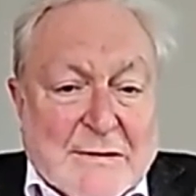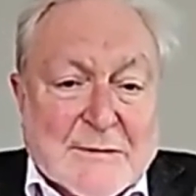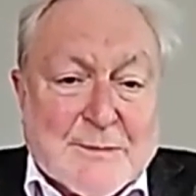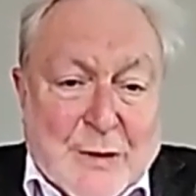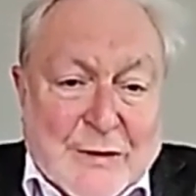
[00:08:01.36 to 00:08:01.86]

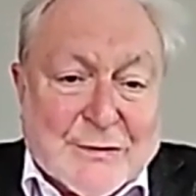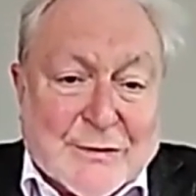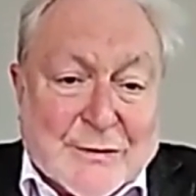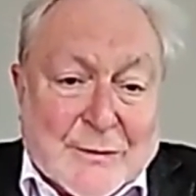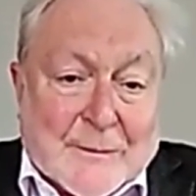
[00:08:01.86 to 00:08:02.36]
is
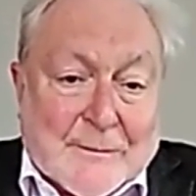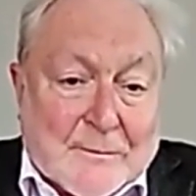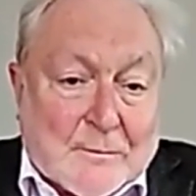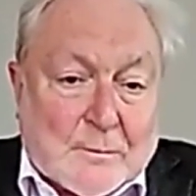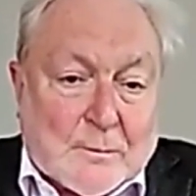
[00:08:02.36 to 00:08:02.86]
present,
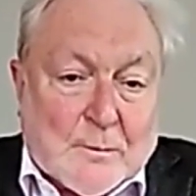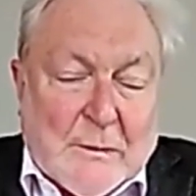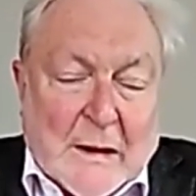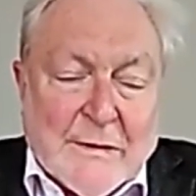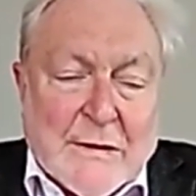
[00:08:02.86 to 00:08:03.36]

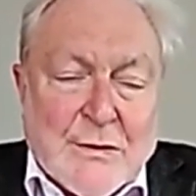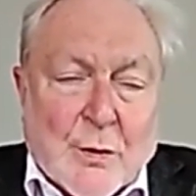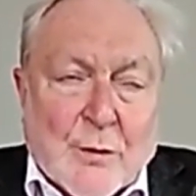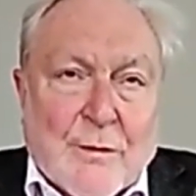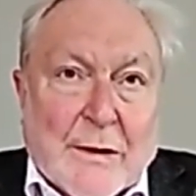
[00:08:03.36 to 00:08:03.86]
then
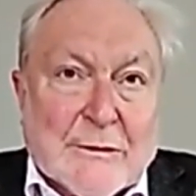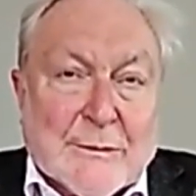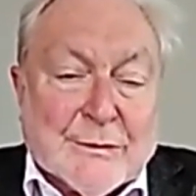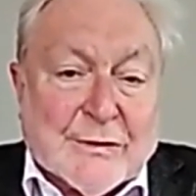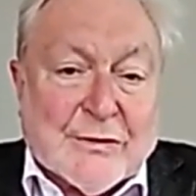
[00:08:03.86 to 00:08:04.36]
you're
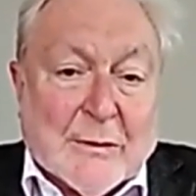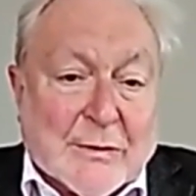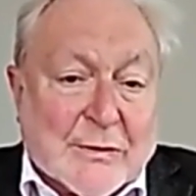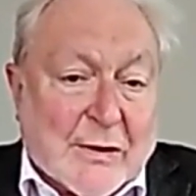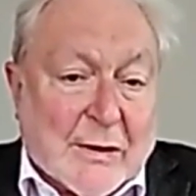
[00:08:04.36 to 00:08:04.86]
vulnerable to
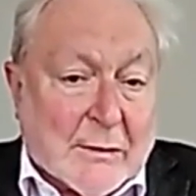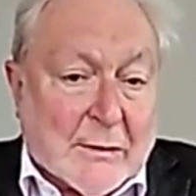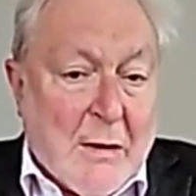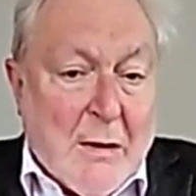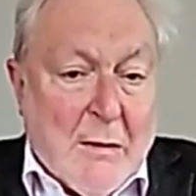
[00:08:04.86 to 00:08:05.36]
someone saying,
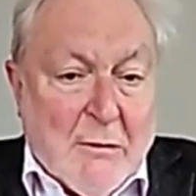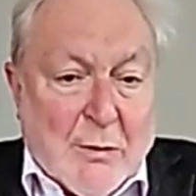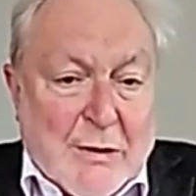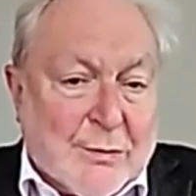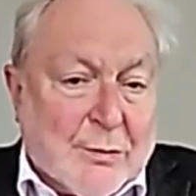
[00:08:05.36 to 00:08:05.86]
well,
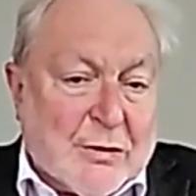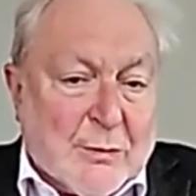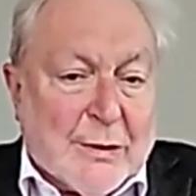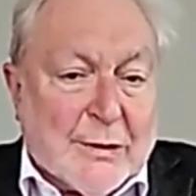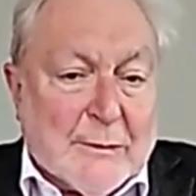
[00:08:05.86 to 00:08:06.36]
we thought you
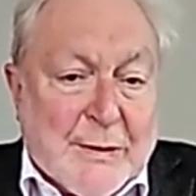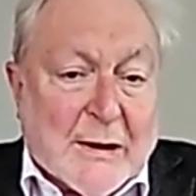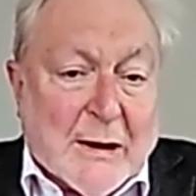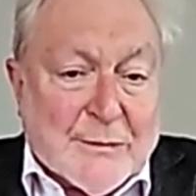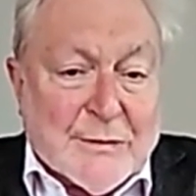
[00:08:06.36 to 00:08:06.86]
were going to
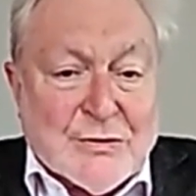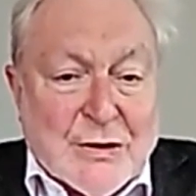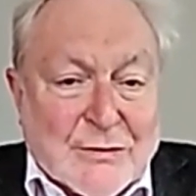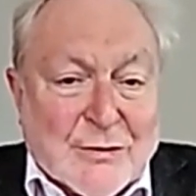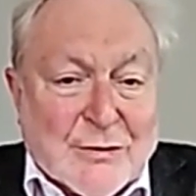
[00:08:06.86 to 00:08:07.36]
pick up the
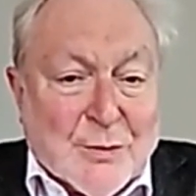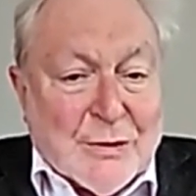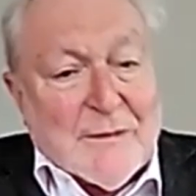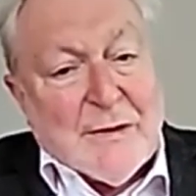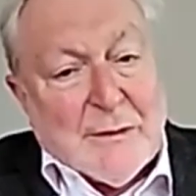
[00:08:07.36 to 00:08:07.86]
changes,
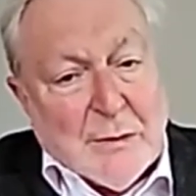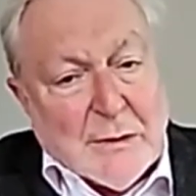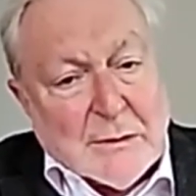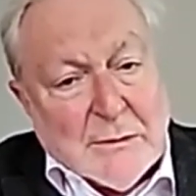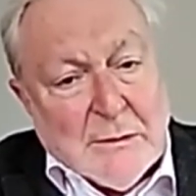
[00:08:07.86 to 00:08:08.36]
whatever they
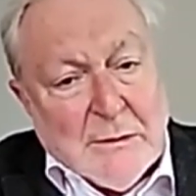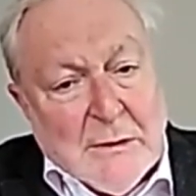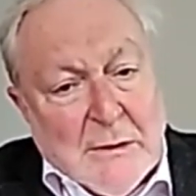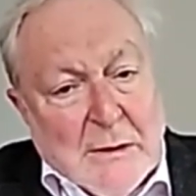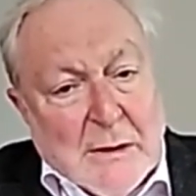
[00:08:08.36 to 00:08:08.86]
were.
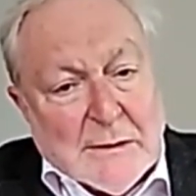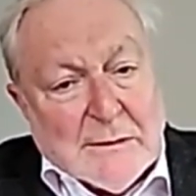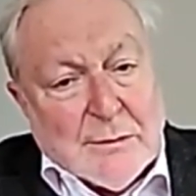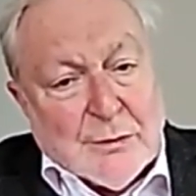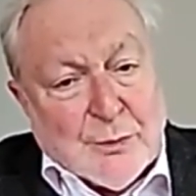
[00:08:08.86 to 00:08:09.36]
And of
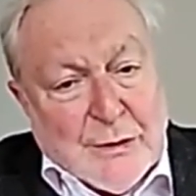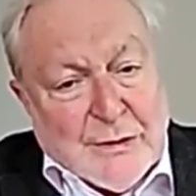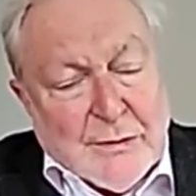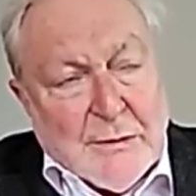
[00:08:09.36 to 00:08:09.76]
course, with